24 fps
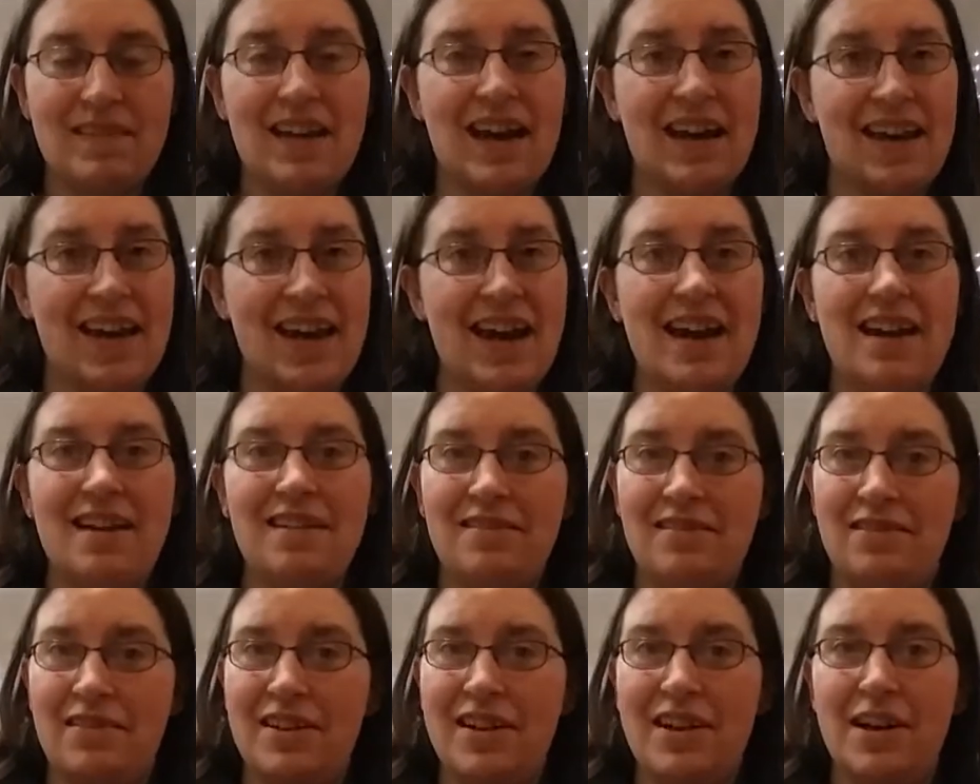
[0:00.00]

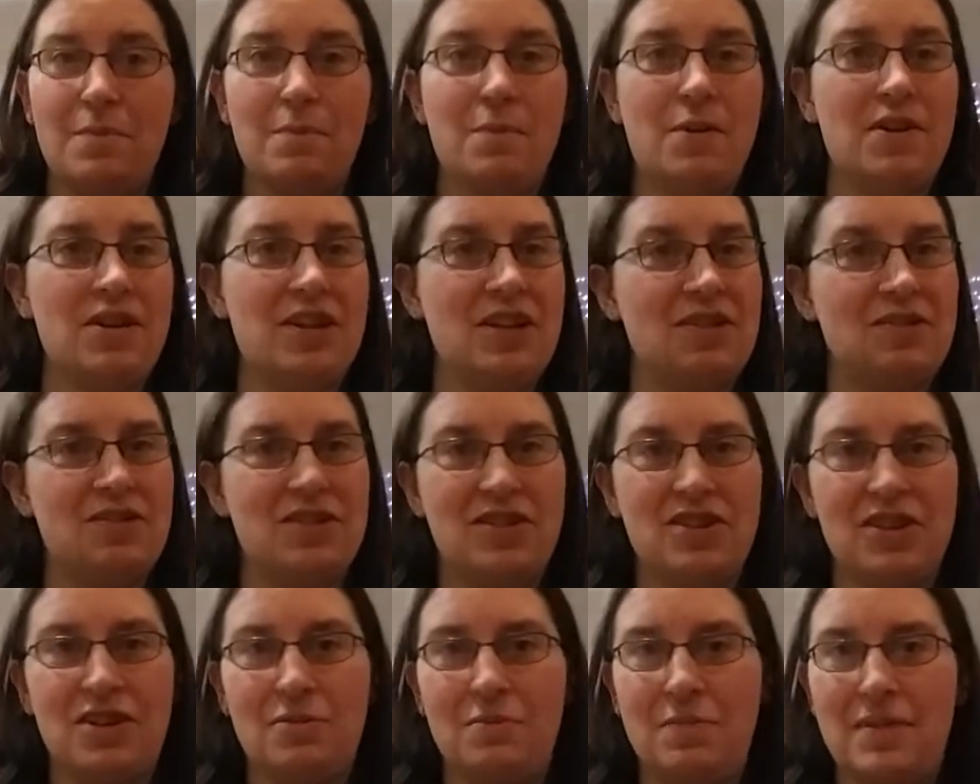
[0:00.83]
Again, look it up on
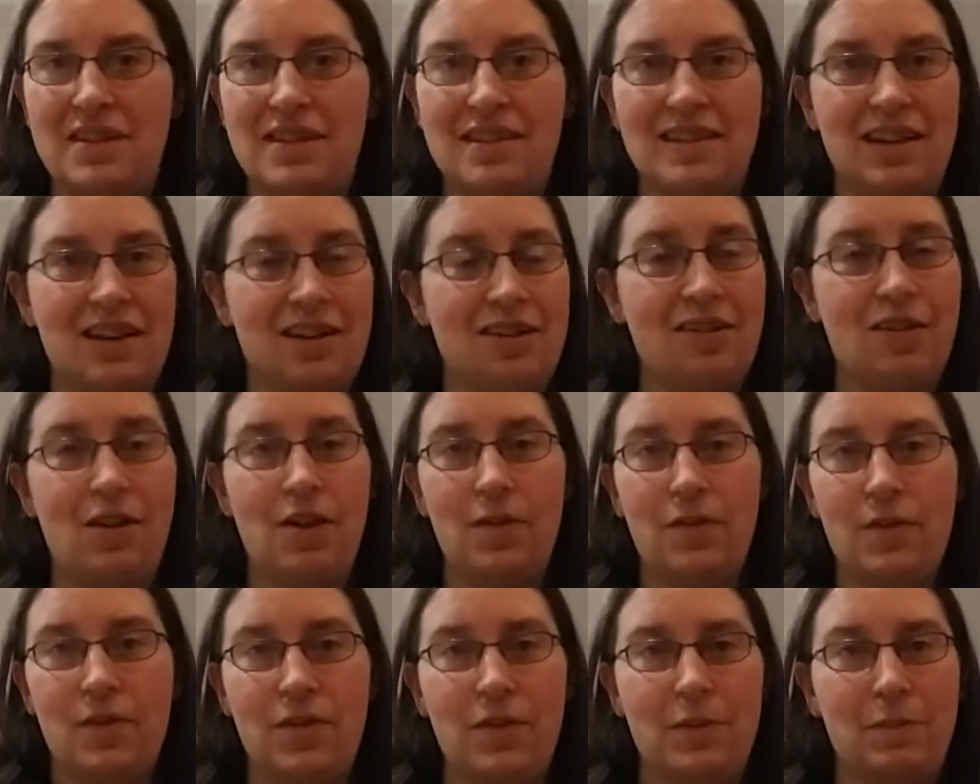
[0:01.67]
YouTube. They're
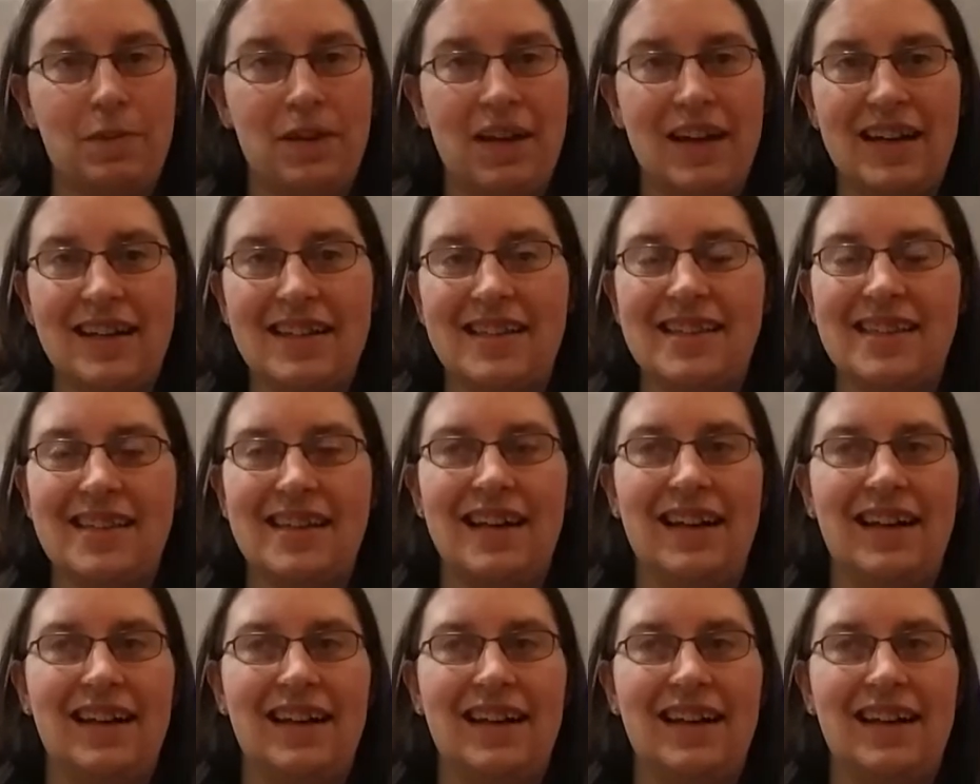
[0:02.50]
all over the place.